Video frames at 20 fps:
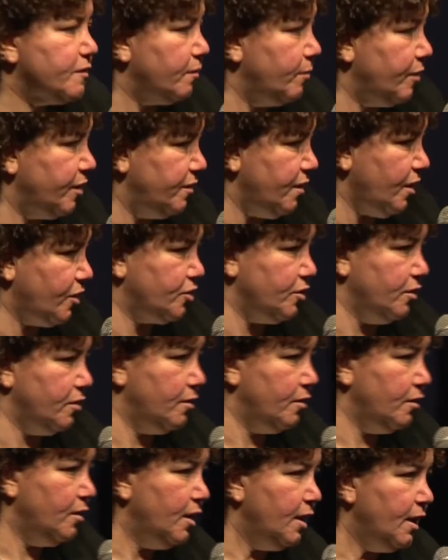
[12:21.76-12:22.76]
from reduction.
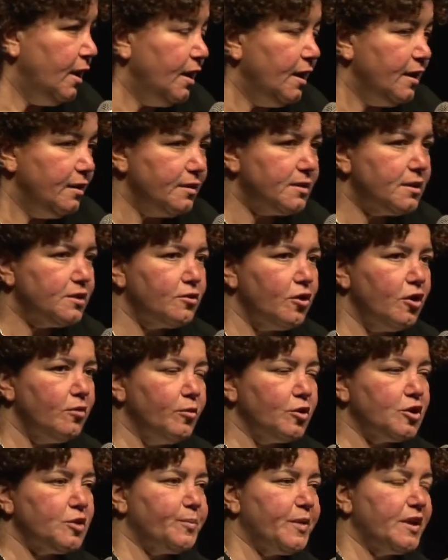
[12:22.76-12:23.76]
This is
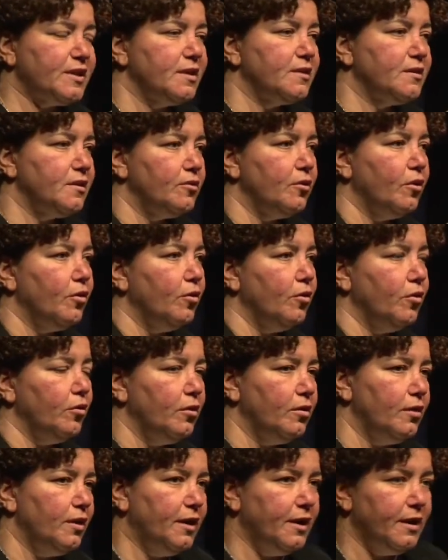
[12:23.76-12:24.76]
almost present in
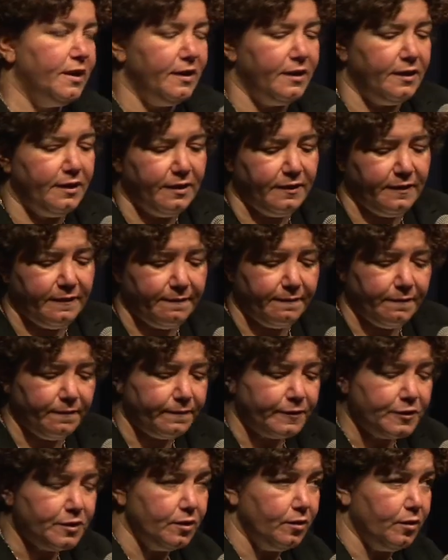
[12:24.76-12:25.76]
all uh,
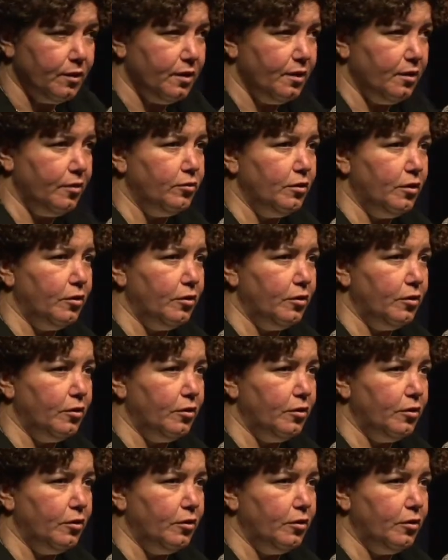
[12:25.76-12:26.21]
uh,